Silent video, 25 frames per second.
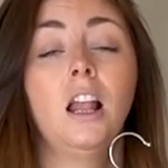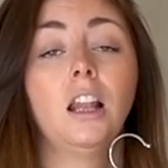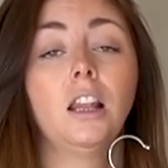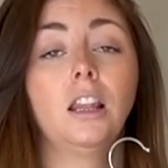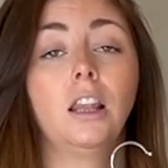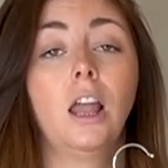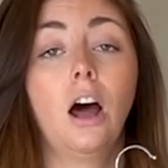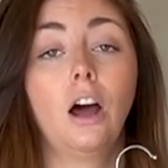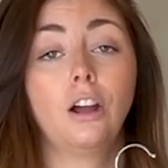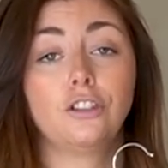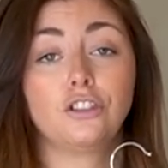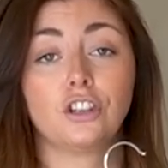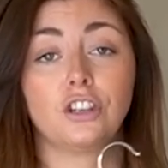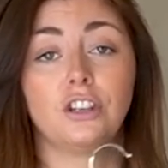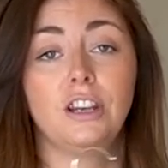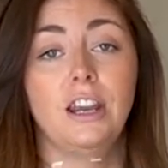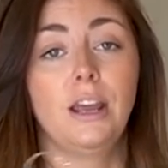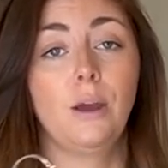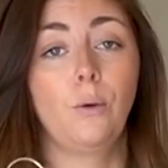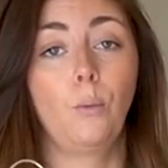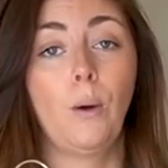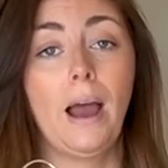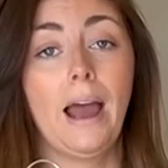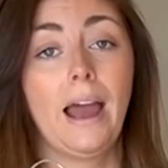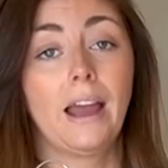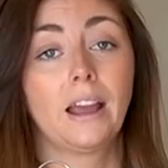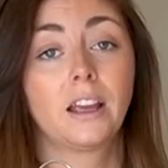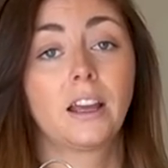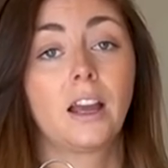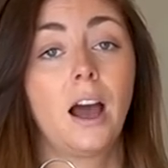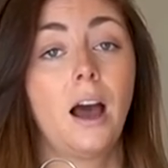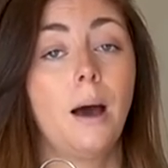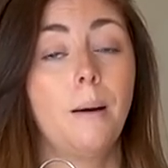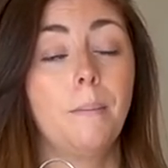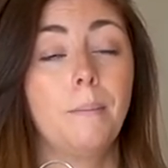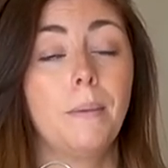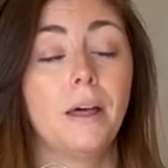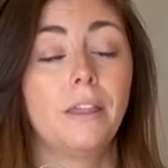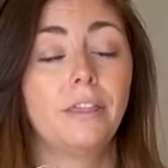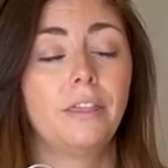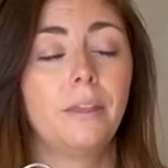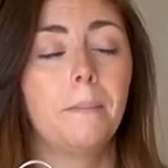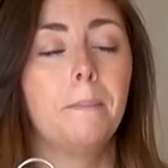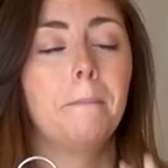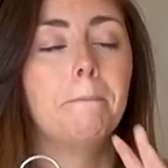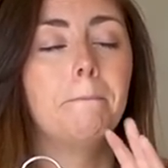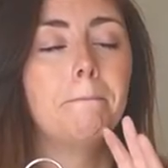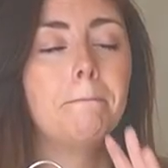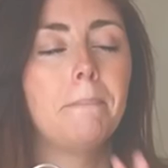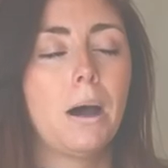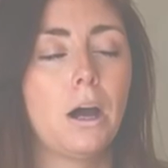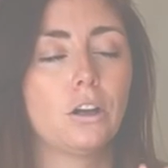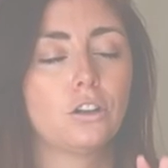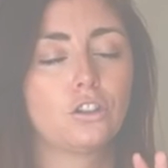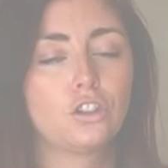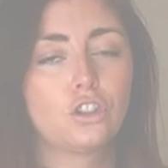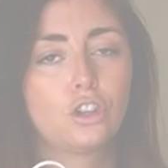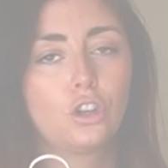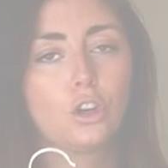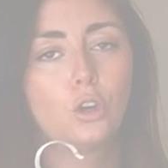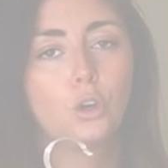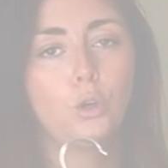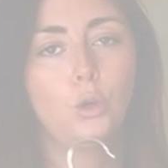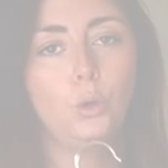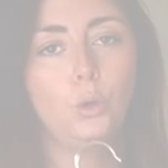larger knitwear come the much